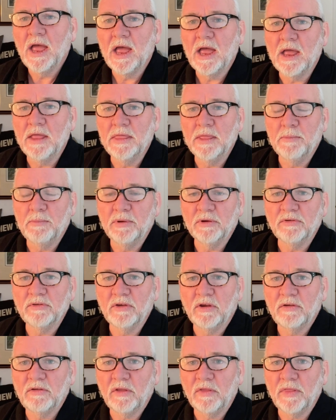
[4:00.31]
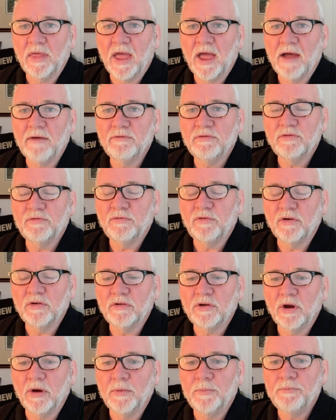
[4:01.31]
in the business that they have for
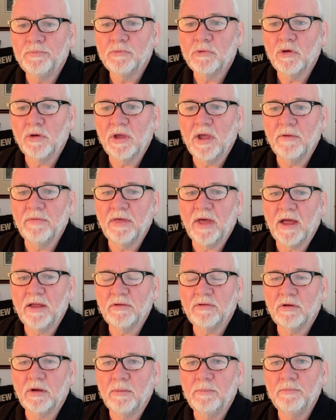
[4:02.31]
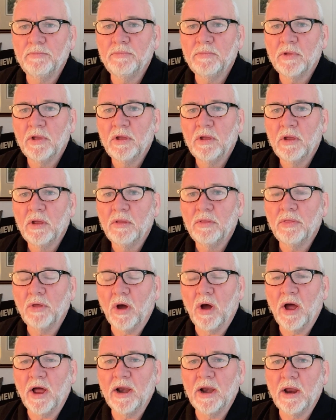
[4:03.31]
sale. To give that some
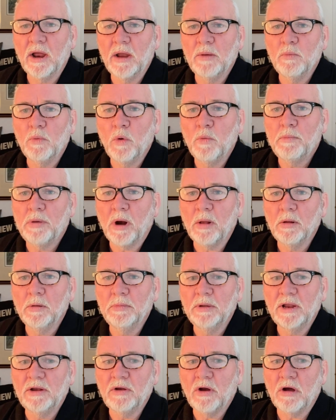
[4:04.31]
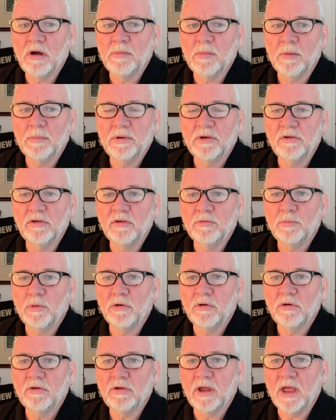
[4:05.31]
thought, and we'll probably talk about business
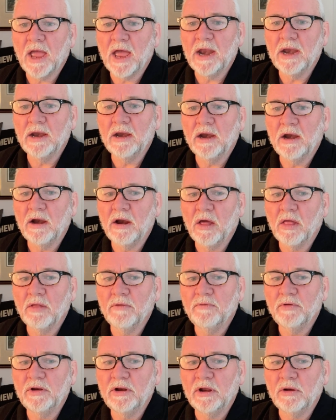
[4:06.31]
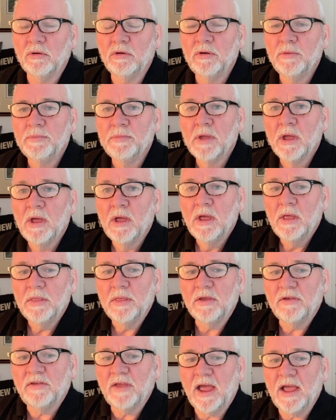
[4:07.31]
brokers again in another video.
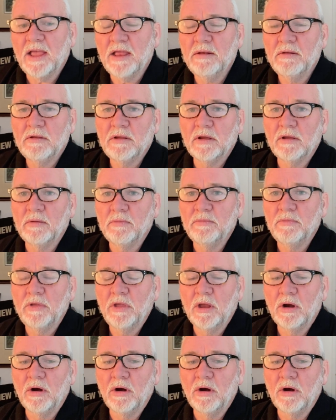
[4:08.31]
The second,